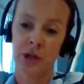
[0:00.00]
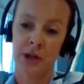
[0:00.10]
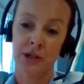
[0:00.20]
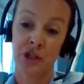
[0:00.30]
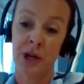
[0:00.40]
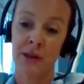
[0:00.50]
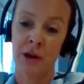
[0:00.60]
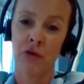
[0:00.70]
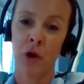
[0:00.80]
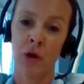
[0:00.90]
share
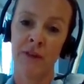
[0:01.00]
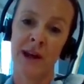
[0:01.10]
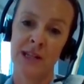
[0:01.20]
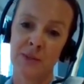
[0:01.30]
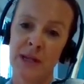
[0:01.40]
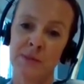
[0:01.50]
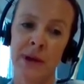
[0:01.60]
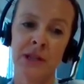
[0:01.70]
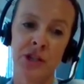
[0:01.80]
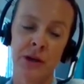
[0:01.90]
that role of airspace
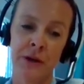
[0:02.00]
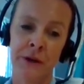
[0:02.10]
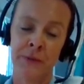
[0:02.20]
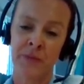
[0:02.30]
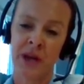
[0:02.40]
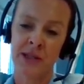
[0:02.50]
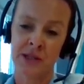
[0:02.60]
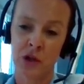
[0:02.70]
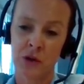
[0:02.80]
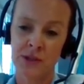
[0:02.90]
manager. And
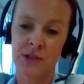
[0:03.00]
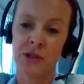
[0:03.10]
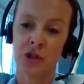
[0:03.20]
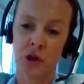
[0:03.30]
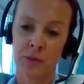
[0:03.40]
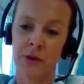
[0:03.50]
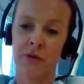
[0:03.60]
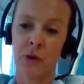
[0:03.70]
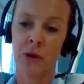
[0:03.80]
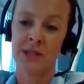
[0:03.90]
it's a constant job
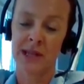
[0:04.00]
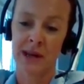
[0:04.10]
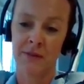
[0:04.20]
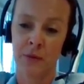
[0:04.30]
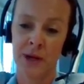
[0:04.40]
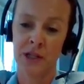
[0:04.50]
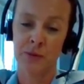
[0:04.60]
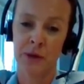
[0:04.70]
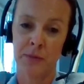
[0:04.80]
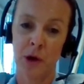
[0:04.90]
that requires careful
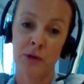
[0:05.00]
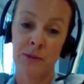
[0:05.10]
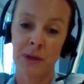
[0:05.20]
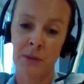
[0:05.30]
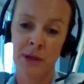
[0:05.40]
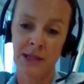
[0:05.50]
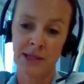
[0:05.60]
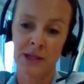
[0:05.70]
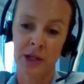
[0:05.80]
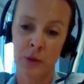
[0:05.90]
management. But ultimately, it
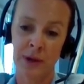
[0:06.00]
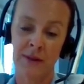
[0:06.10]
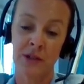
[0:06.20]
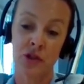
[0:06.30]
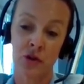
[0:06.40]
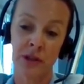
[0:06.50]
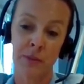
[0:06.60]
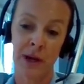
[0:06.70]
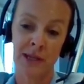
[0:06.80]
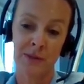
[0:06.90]
means, you know, we have to strike
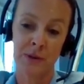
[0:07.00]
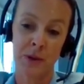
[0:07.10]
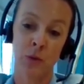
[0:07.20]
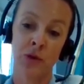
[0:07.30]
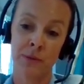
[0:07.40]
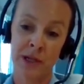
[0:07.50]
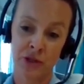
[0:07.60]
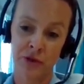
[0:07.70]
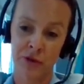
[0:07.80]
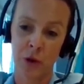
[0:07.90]
the balance between what the
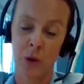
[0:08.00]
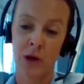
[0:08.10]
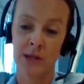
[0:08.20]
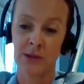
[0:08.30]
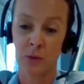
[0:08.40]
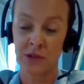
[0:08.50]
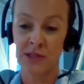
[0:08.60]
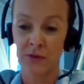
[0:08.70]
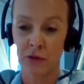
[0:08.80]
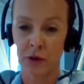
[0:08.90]
military requires and
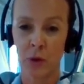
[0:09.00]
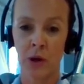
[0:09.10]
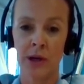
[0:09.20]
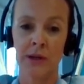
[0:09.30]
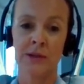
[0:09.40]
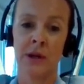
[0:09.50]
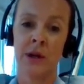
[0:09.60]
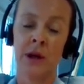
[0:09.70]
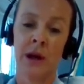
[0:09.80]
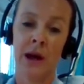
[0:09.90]
what civil requires.
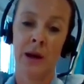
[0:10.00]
